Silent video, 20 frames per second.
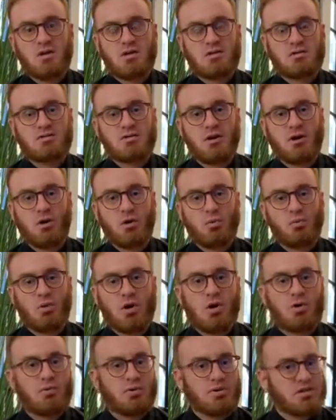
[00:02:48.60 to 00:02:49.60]

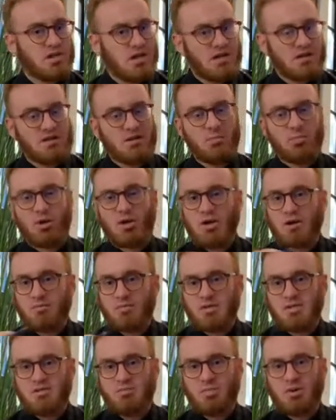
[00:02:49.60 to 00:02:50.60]
So we take the blood,
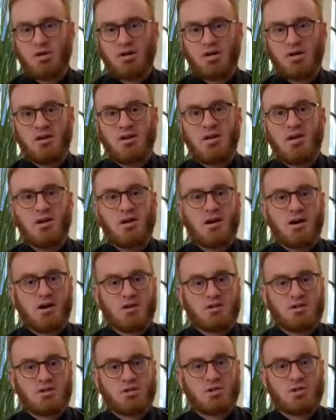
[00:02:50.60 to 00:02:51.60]
we spin it,
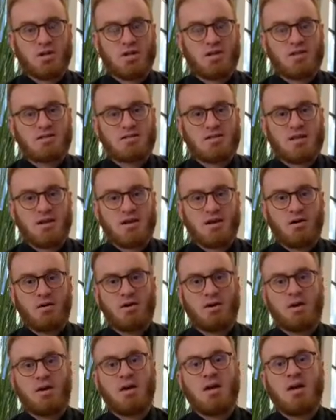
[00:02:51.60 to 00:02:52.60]
concentrate it
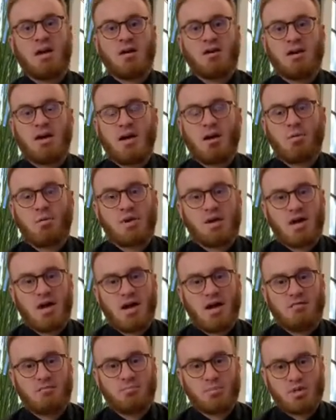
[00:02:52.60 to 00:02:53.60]
down, and now we
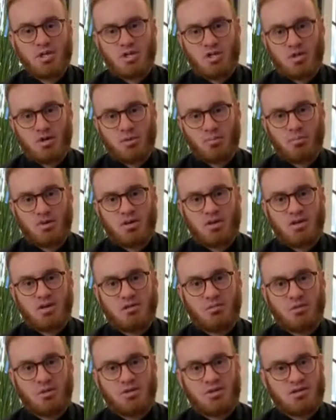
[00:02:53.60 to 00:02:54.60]
have
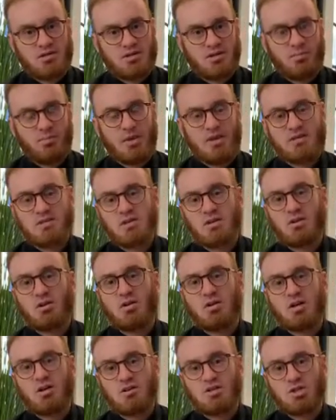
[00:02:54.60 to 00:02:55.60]
PRP, which is
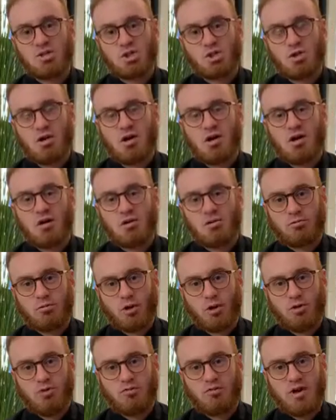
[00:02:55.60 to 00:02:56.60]
basically a strong
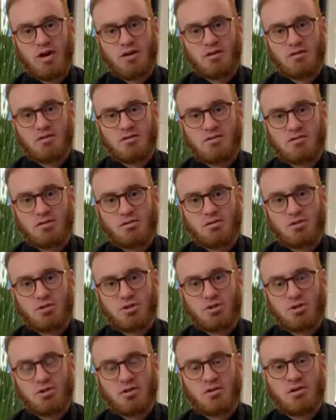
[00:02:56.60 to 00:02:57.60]
growth factor
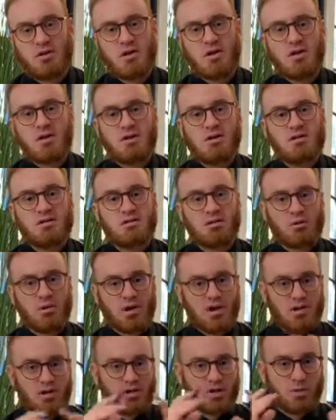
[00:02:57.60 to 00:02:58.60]
solution. So
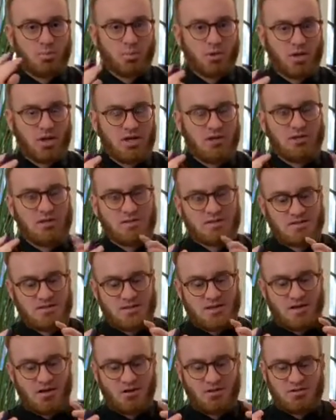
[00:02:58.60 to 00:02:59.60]
in your platelet
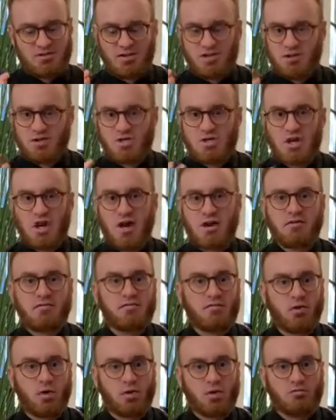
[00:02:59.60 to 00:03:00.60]
cells, they're chock
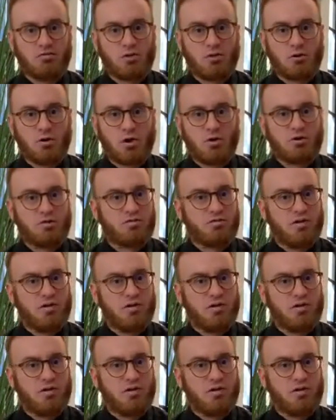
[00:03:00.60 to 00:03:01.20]
full of growth